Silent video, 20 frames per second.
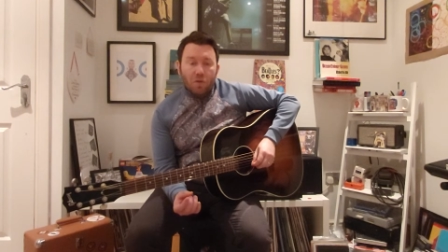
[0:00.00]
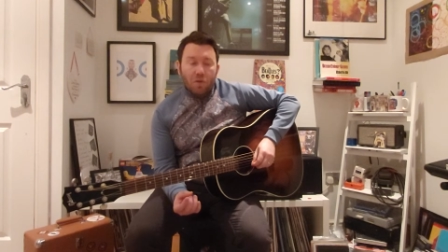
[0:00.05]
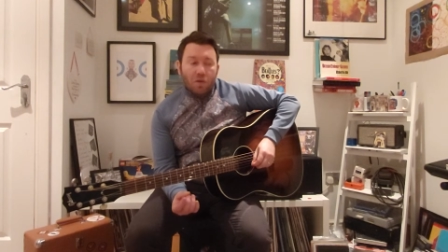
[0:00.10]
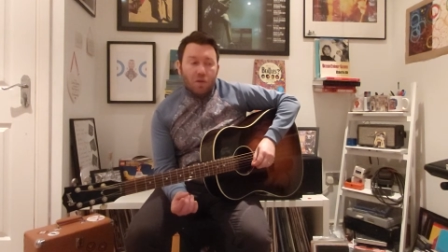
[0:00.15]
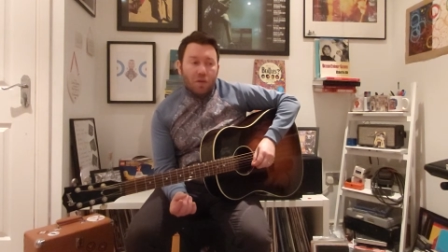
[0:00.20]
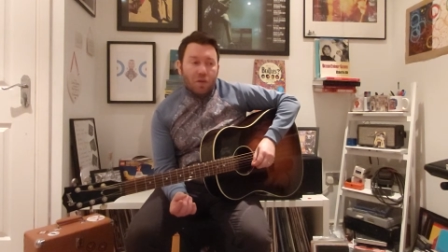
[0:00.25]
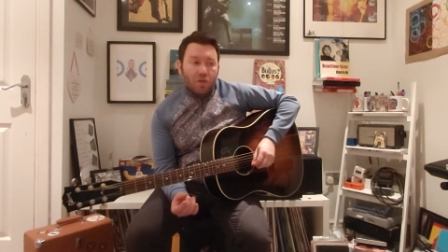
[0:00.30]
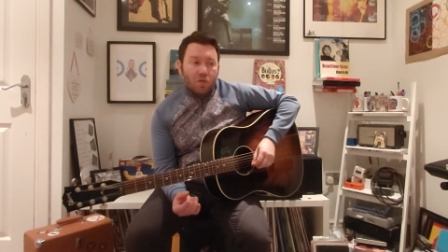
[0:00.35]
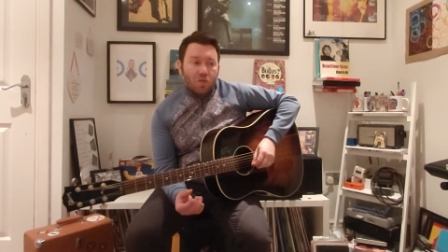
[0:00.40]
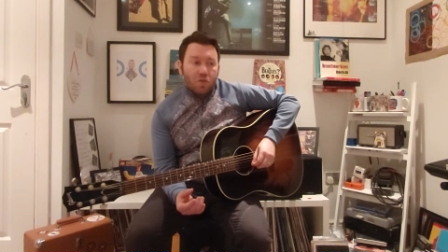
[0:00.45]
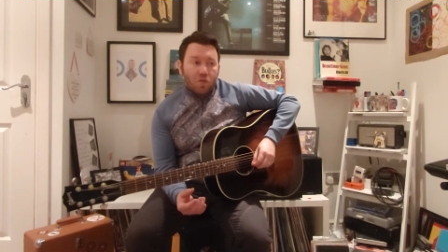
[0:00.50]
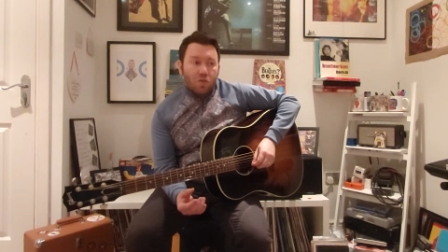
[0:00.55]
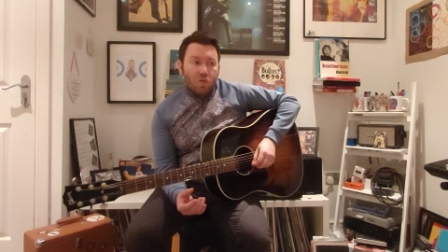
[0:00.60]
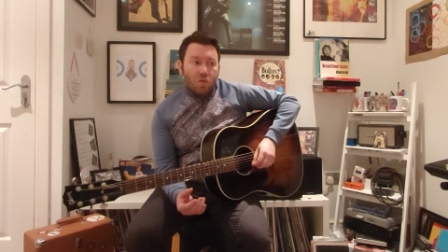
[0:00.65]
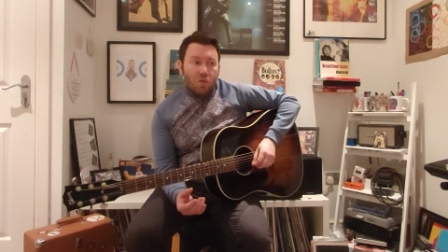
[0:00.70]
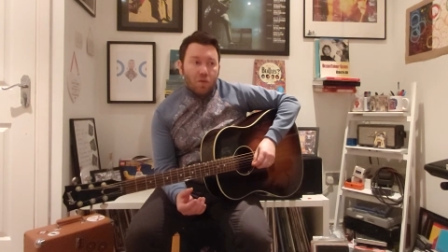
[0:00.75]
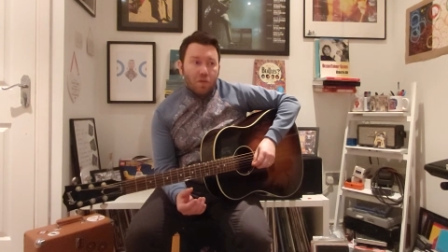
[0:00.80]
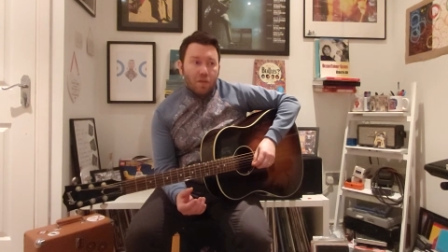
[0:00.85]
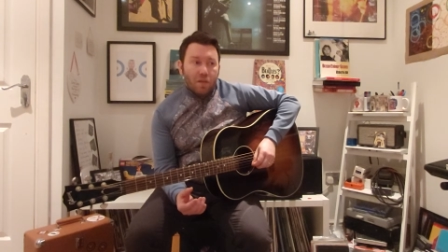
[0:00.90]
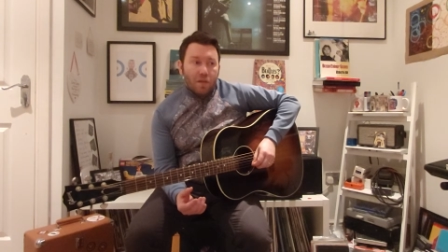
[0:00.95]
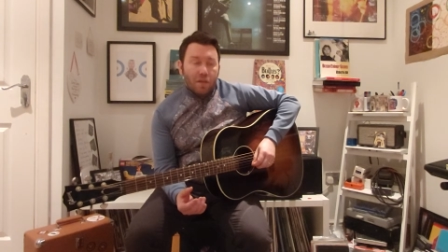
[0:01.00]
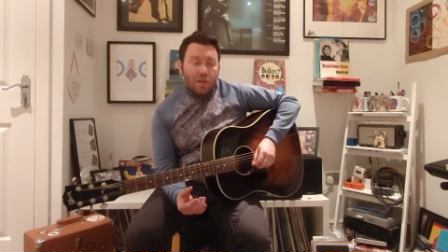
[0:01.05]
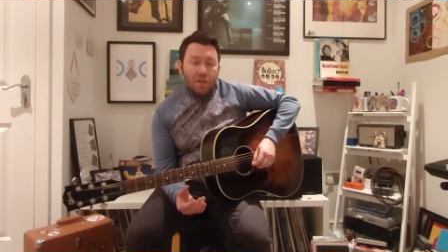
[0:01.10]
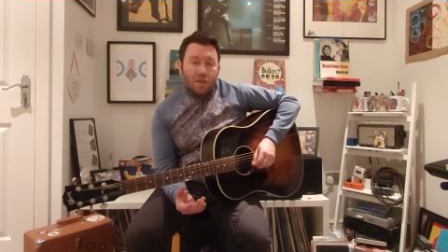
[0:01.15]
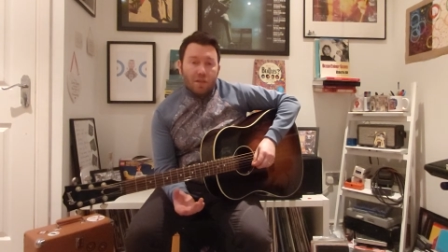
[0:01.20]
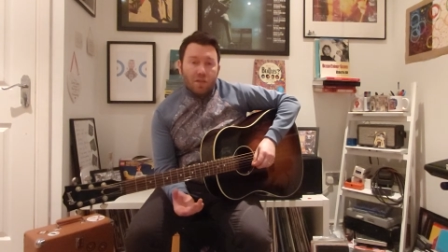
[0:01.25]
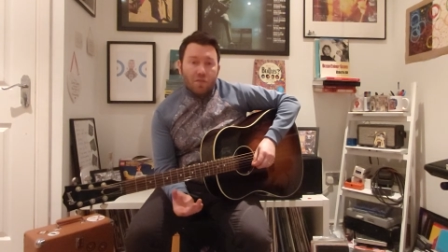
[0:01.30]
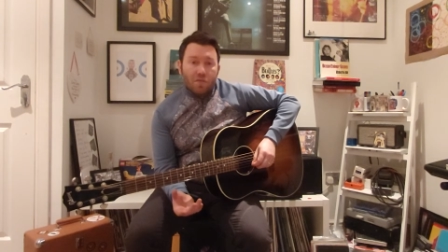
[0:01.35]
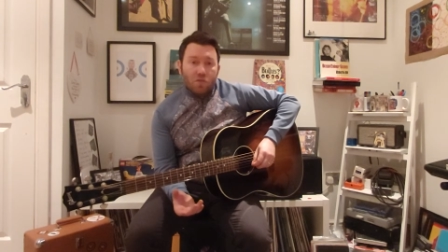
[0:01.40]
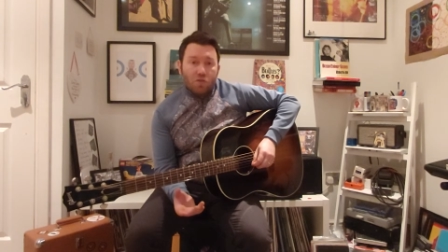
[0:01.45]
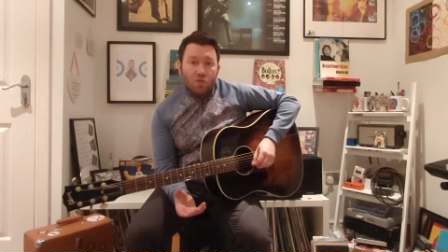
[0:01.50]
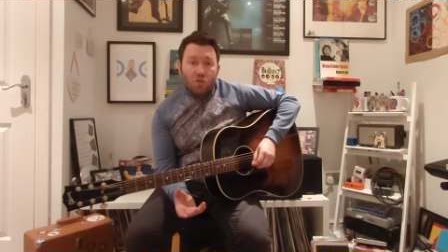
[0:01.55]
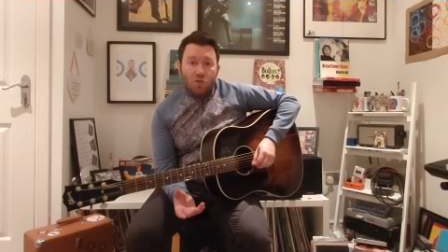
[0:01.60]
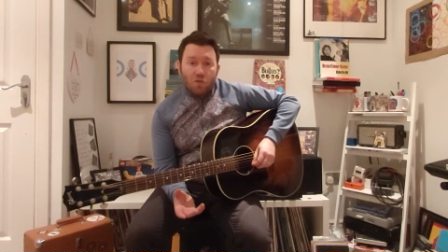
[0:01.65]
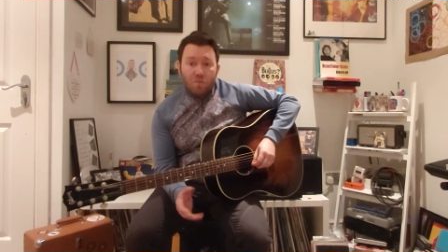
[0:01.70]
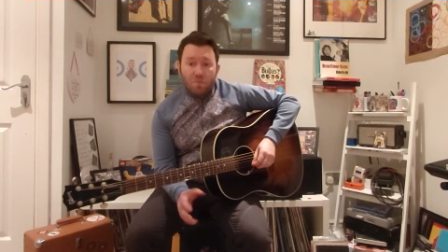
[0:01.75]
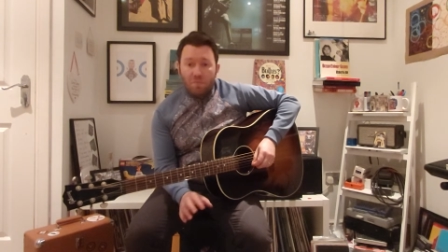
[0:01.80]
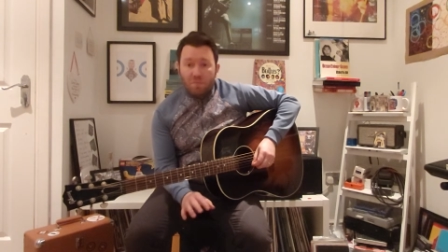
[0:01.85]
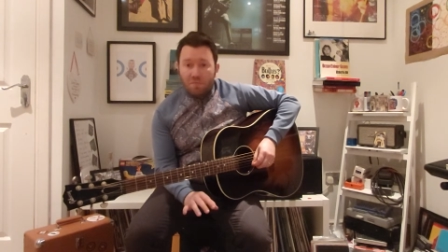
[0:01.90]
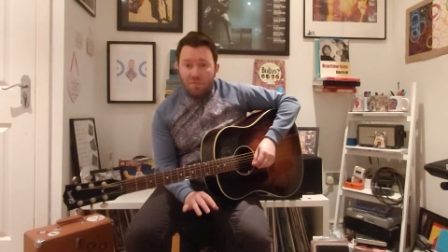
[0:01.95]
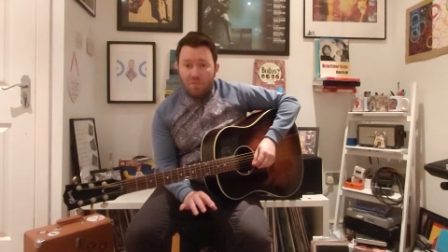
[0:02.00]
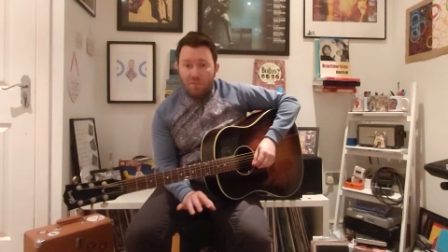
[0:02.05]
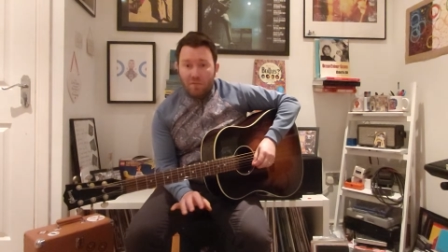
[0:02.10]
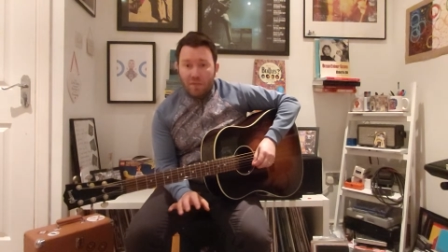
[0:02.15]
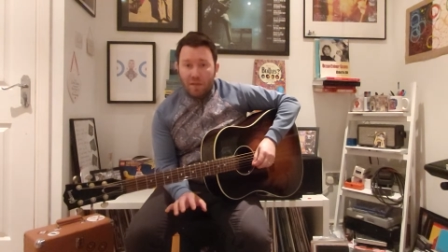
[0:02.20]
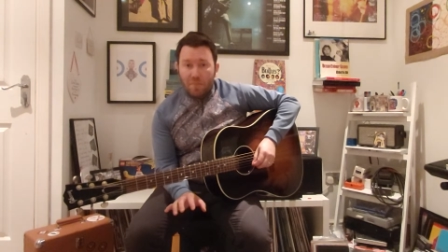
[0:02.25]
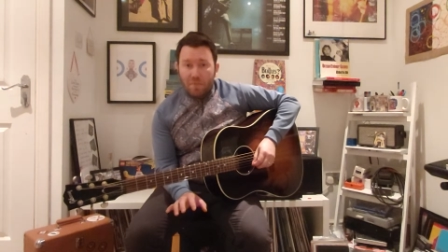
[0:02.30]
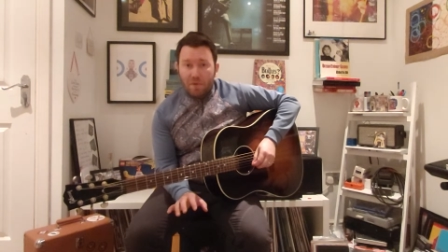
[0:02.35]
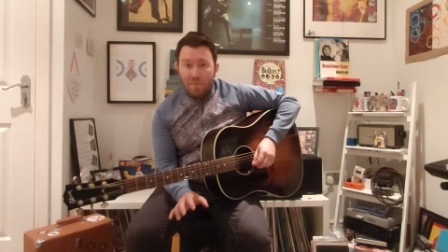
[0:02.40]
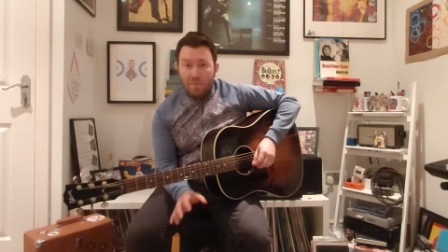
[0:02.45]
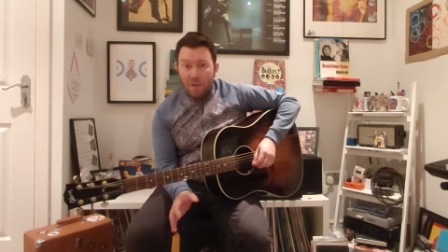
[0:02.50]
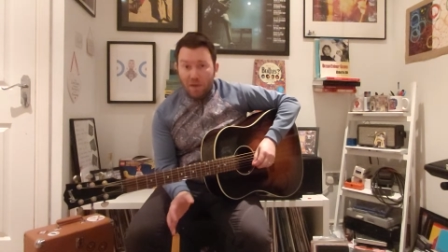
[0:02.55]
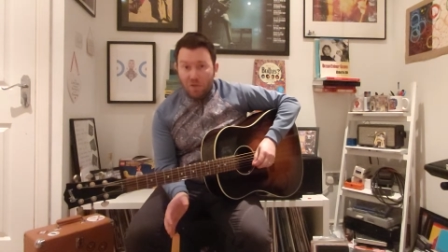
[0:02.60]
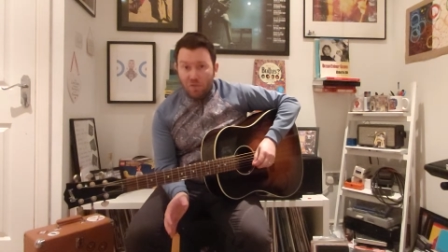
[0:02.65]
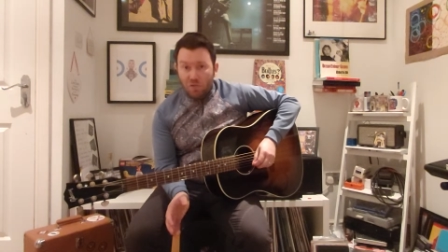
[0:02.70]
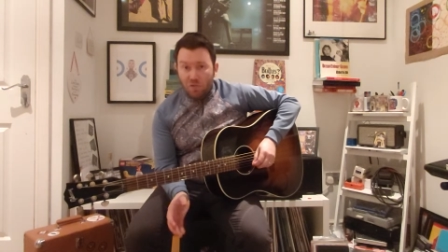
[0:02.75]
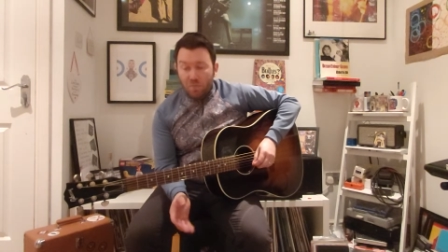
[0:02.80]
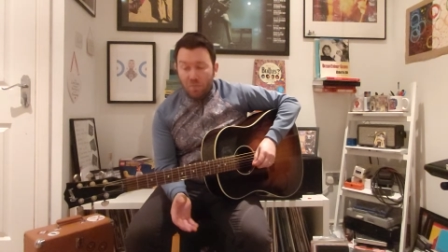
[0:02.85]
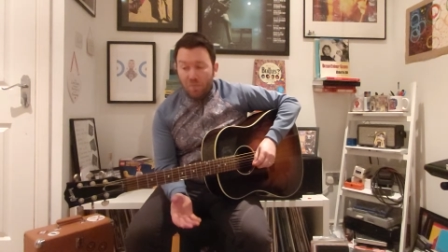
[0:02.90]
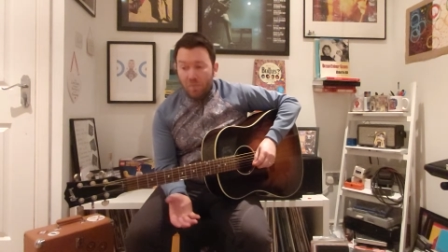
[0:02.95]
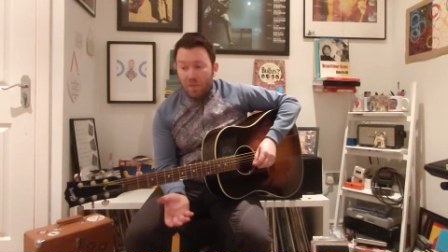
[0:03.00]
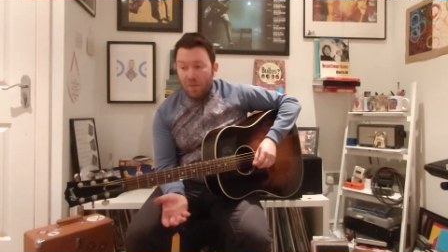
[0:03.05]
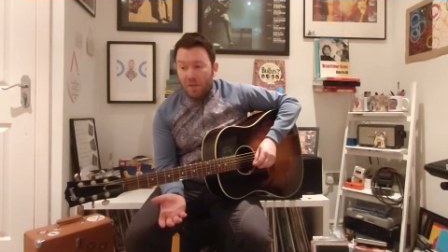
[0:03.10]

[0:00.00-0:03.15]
or you can just go on a YouTube, type in metronome,